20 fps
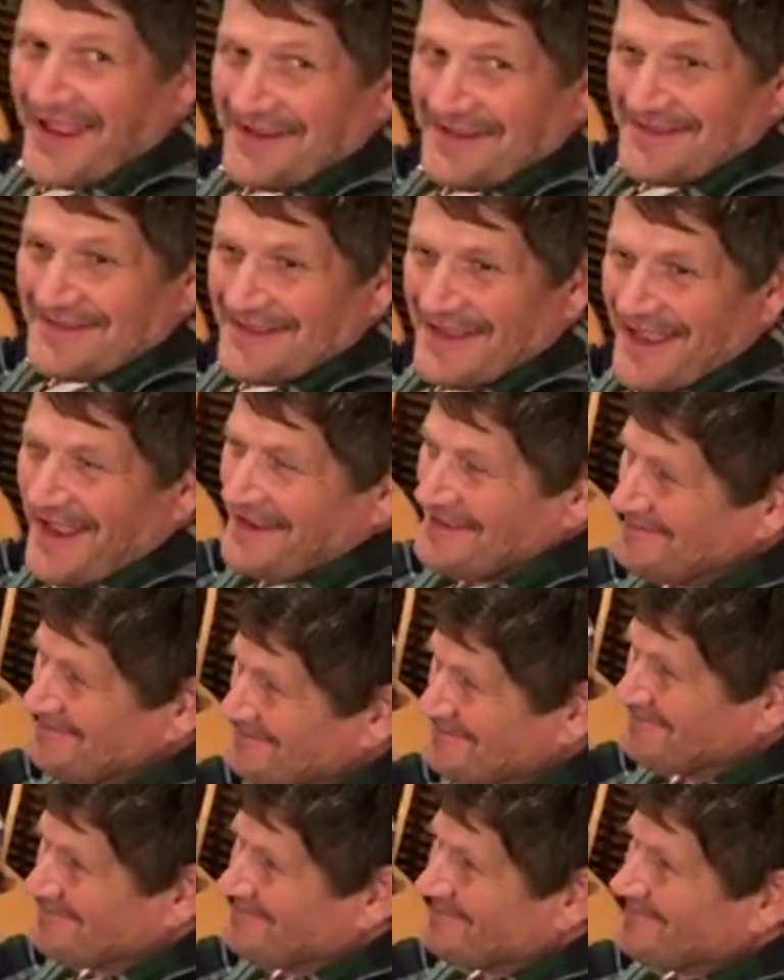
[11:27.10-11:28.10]
Susan. Look
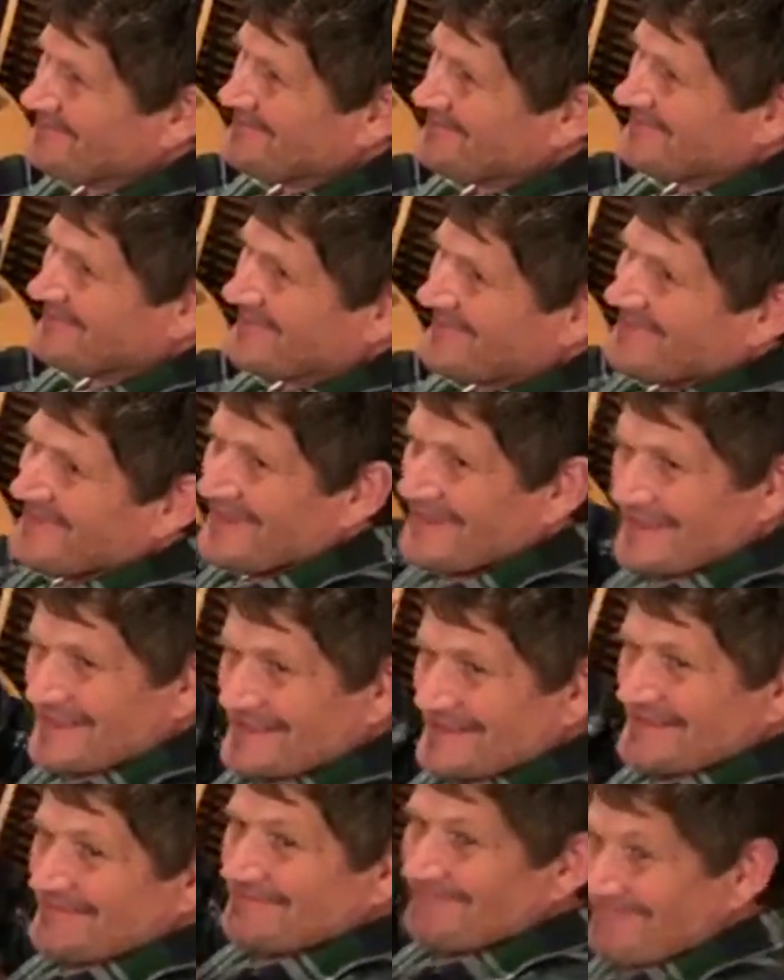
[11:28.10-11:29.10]
at that.
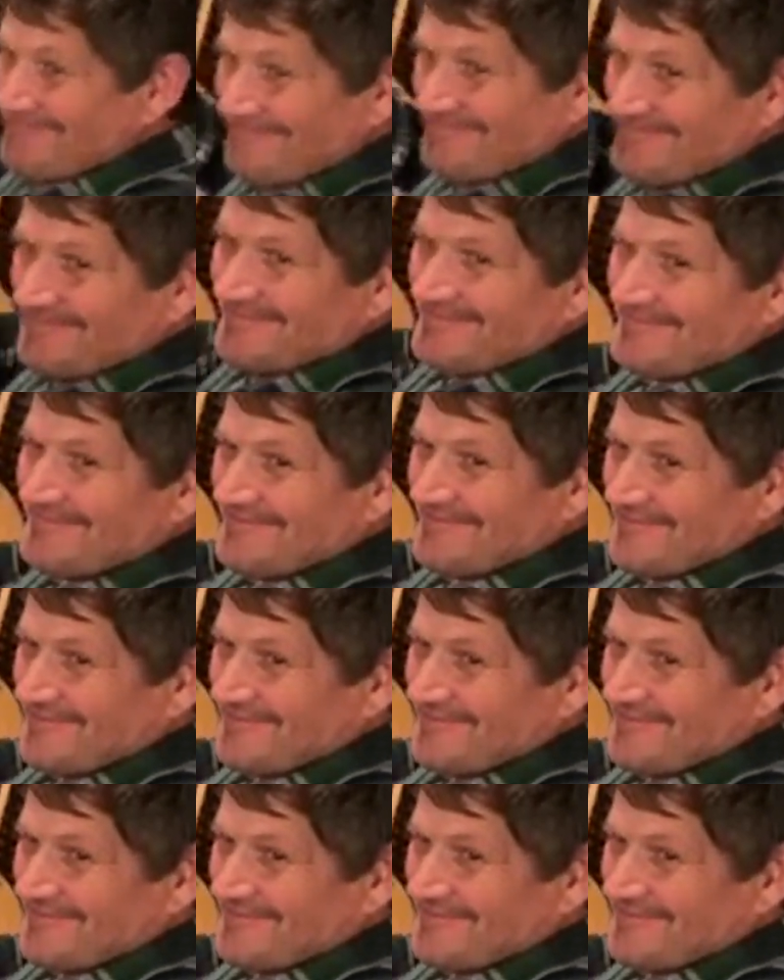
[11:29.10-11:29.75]
They're here too,